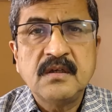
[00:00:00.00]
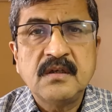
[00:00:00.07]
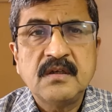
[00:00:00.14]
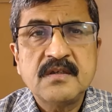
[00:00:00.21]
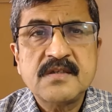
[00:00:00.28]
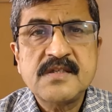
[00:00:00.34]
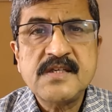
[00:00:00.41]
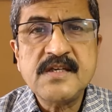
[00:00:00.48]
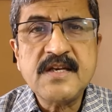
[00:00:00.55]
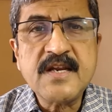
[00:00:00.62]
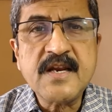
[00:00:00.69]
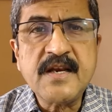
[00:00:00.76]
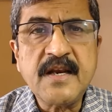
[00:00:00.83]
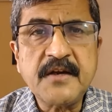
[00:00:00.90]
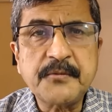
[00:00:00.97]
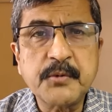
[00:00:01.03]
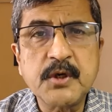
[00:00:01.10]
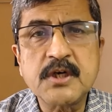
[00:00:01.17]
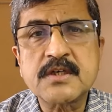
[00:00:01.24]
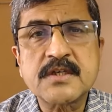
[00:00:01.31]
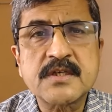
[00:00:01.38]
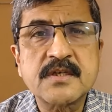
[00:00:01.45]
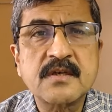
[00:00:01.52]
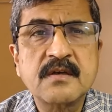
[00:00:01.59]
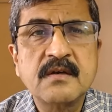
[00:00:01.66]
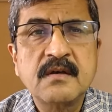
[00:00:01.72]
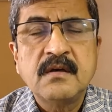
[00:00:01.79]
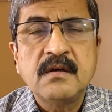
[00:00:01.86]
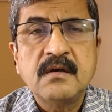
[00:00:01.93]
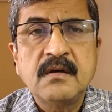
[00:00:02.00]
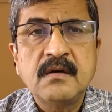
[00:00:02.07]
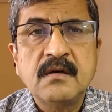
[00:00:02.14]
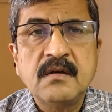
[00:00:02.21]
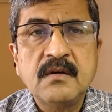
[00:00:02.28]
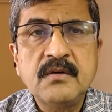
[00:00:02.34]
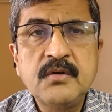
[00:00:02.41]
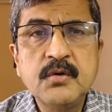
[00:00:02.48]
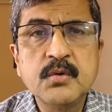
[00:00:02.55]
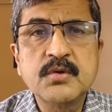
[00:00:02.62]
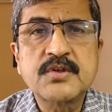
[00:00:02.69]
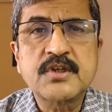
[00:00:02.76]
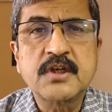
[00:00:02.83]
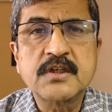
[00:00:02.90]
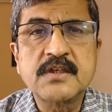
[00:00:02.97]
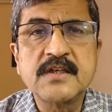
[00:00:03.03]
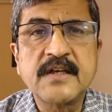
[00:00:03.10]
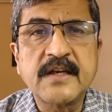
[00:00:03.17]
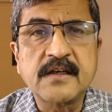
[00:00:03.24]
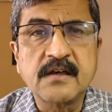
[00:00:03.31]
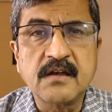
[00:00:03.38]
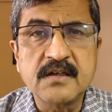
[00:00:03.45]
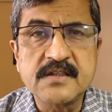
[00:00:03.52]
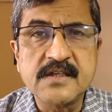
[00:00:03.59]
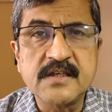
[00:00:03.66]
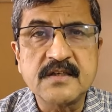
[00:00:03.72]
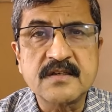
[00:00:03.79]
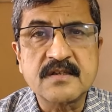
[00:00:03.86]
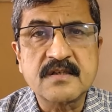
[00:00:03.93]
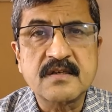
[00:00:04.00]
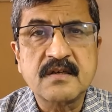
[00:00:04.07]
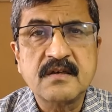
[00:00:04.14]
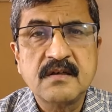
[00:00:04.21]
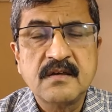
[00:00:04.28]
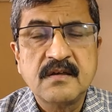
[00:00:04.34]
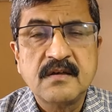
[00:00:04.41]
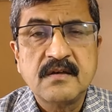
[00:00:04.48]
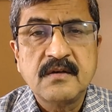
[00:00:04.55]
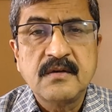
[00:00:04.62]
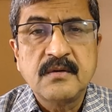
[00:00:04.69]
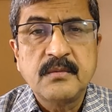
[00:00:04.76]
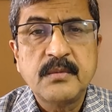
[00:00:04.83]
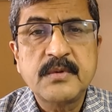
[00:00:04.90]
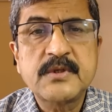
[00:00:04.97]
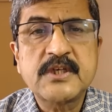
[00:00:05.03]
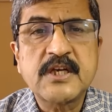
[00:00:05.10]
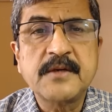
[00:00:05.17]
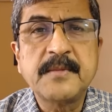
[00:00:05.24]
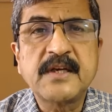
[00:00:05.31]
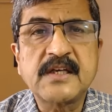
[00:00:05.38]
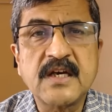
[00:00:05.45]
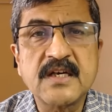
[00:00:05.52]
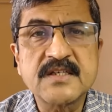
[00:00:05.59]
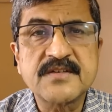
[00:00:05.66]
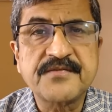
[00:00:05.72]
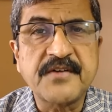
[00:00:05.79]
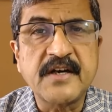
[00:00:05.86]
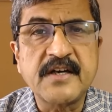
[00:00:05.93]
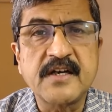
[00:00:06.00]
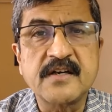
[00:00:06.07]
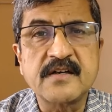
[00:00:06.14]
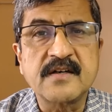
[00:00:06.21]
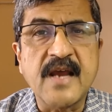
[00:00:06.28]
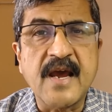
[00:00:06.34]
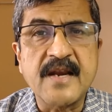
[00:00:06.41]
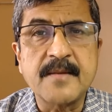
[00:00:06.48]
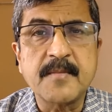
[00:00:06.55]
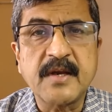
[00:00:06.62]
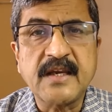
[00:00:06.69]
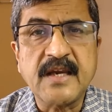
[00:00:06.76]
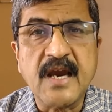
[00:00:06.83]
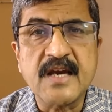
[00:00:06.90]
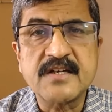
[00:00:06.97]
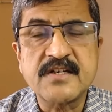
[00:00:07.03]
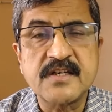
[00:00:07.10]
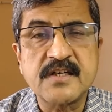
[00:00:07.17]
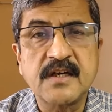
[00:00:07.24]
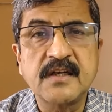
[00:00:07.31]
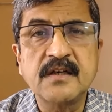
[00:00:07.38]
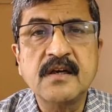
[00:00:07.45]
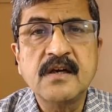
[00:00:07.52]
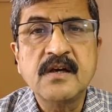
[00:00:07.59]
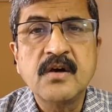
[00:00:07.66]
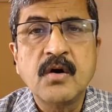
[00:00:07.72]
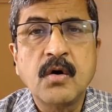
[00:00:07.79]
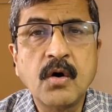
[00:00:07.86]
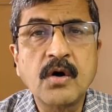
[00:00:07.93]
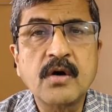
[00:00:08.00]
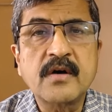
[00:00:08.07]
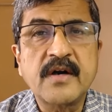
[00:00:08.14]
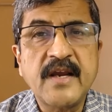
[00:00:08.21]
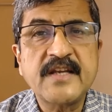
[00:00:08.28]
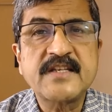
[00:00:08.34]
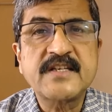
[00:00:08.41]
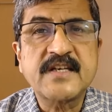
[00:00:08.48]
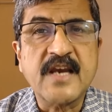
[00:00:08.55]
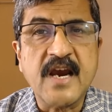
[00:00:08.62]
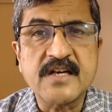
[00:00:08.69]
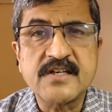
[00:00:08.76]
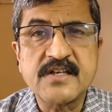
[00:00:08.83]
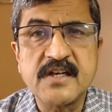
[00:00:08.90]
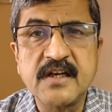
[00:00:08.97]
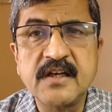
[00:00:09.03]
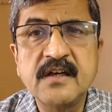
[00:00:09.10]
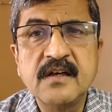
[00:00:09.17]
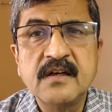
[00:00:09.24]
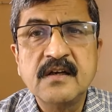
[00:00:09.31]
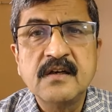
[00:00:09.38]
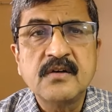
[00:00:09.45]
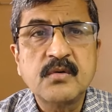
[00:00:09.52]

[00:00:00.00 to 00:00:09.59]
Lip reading: CDN networks use certain technologies which can be classified under dynamic caching or edge caching to